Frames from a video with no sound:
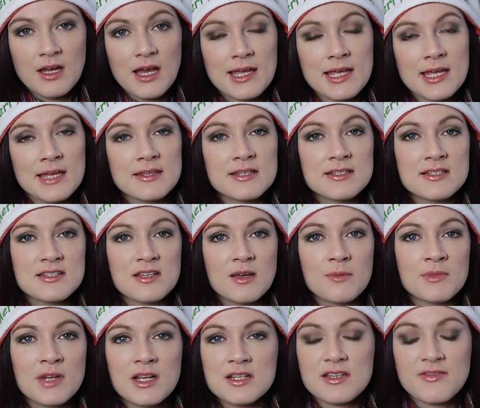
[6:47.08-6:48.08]
Again, this is
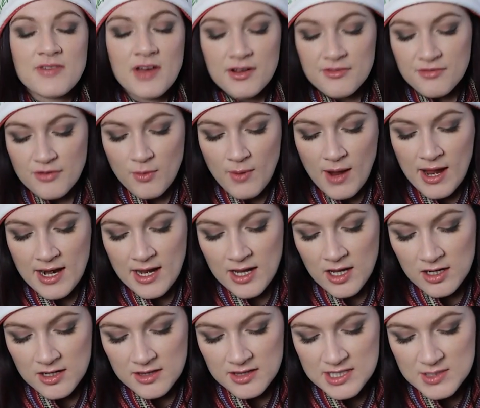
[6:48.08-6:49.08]
something else I've had for a while. I
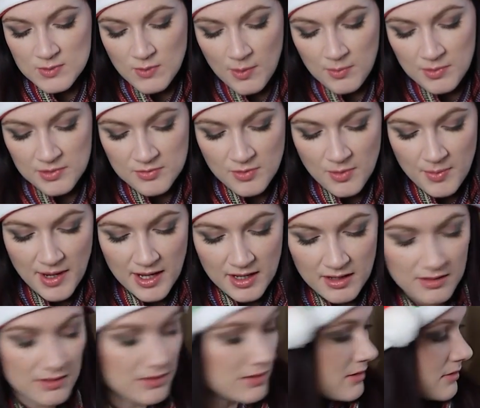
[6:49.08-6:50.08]
got it in the swap with
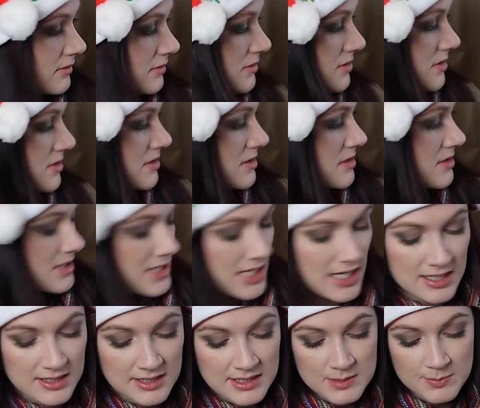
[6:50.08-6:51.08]
Rebecca. Just
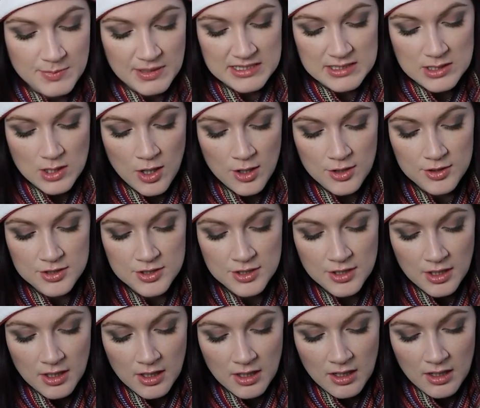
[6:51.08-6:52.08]
take these bits out.
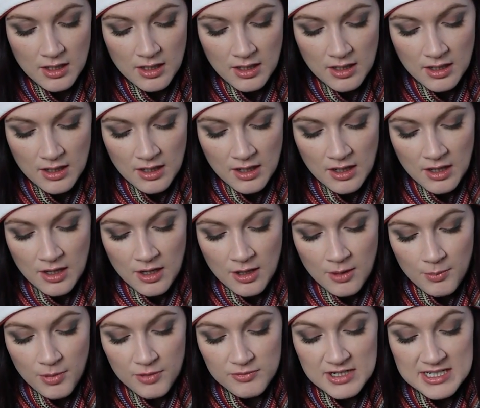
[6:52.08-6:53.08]

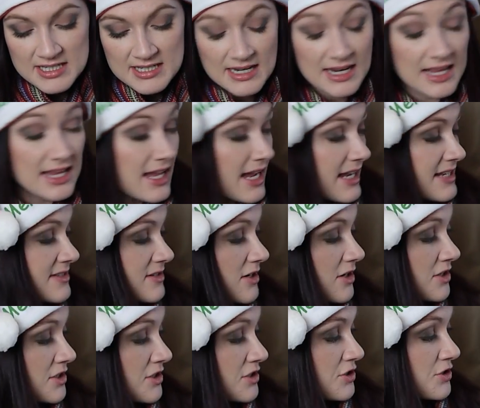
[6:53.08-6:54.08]
But recently I
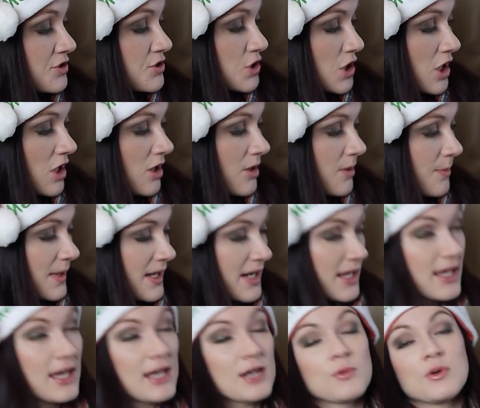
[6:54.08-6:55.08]
started a new job and I
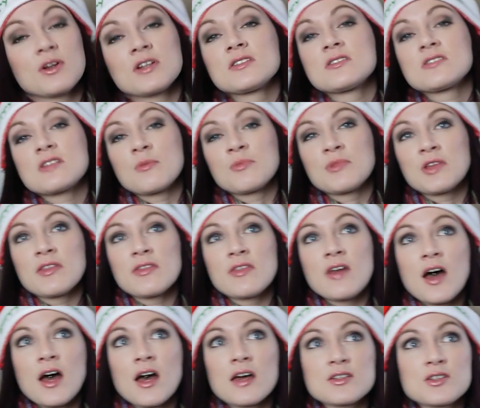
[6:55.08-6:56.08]
kind of wanted something
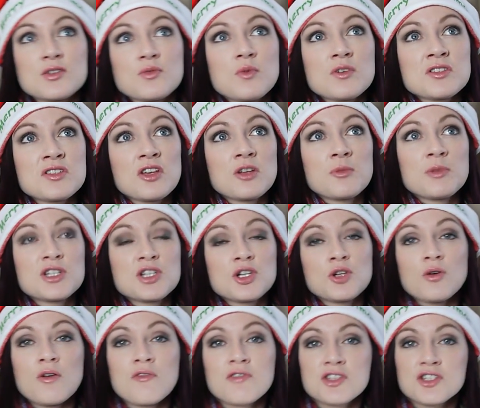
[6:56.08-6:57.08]
that wasn't going to be
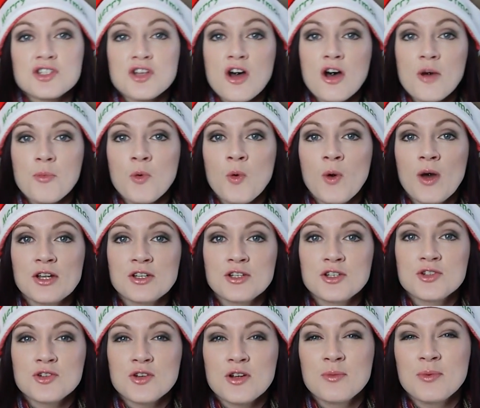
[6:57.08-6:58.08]
too over the top, quite
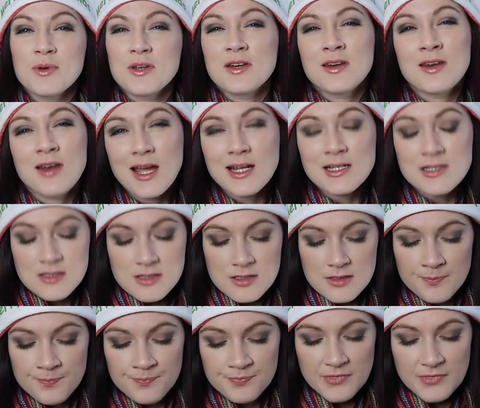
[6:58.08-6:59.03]
neutral but nice.